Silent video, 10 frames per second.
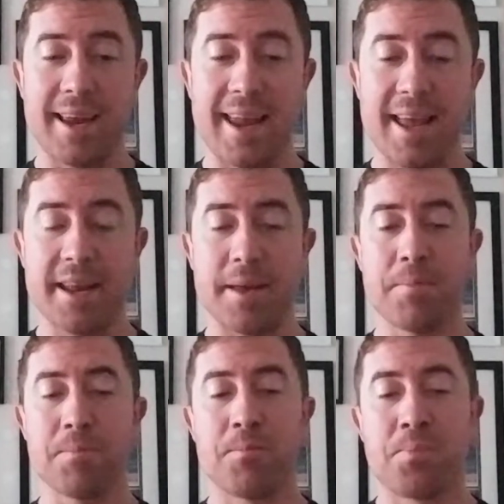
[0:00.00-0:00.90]
in it,
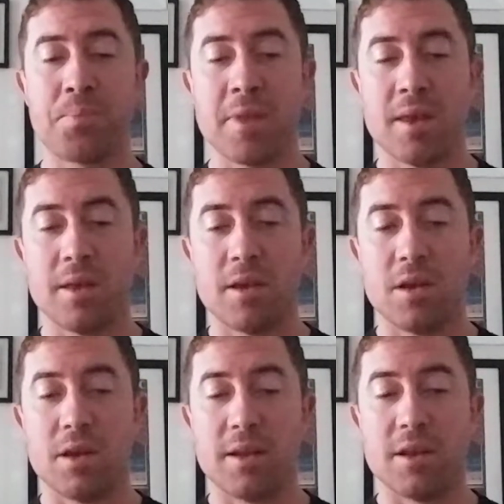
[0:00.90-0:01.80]

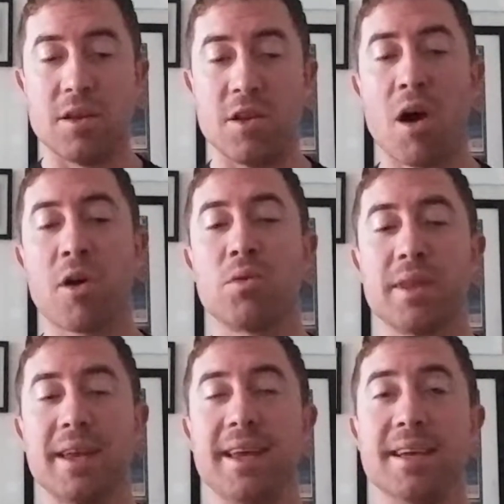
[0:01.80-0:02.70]
not
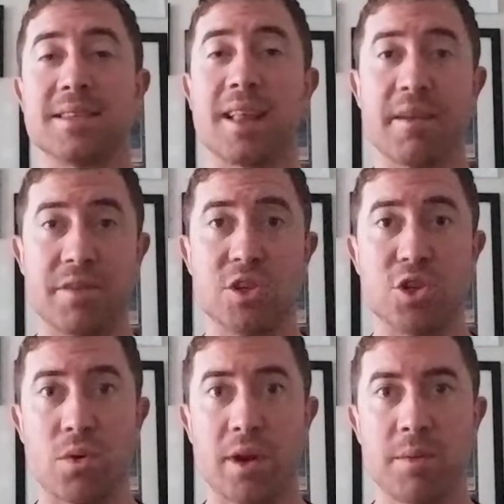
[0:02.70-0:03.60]
only is life
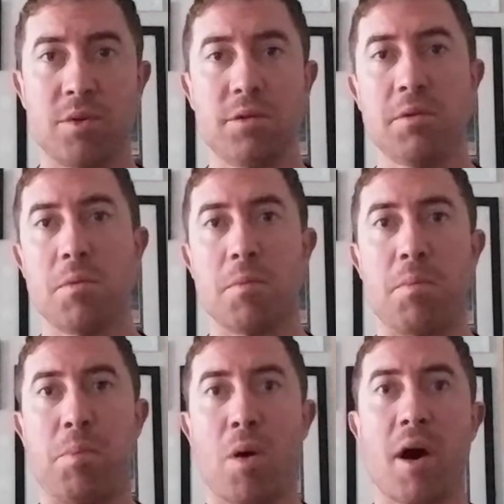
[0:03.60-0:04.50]
enjoyable,
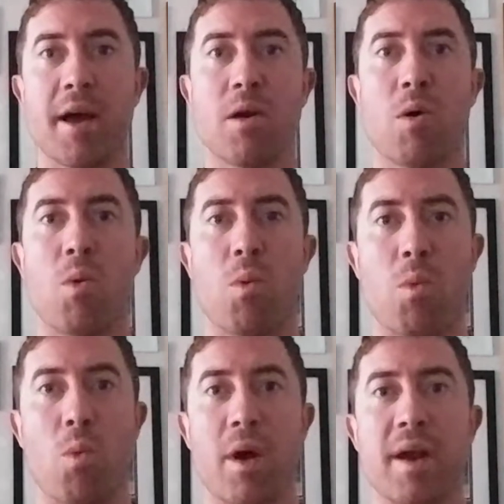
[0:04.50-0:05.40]
but
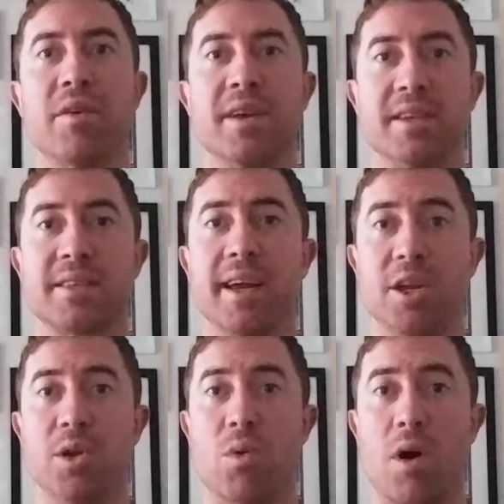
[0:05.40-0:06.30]
whatever it is that
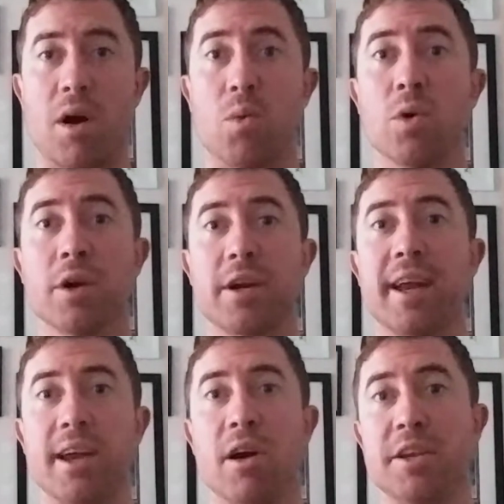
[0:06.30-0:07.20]
you are
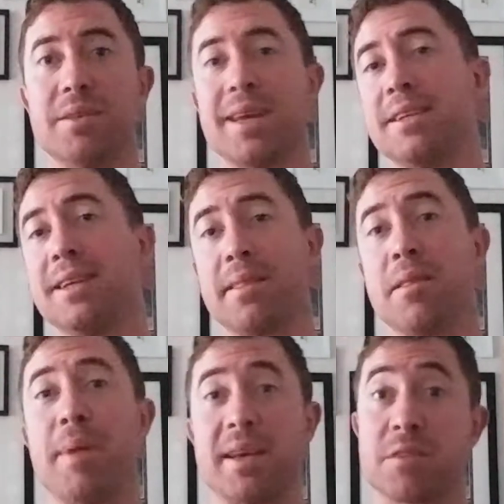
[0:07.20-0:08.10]
working on, you tend to get the
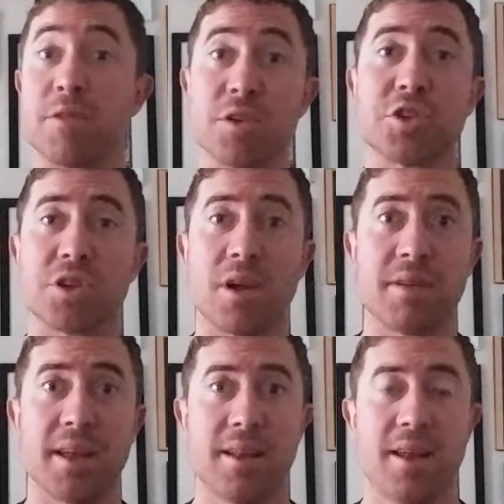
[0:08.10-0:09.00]
best version of
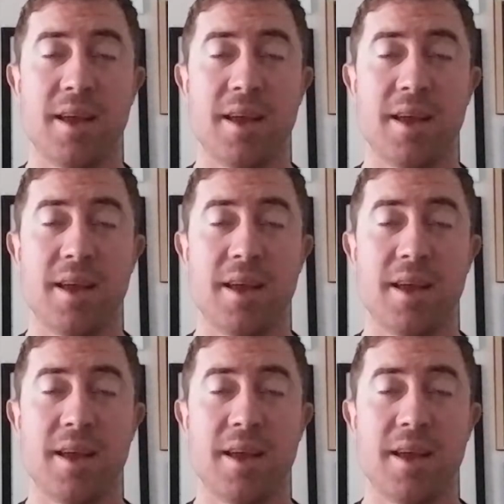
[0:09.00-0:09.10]
it.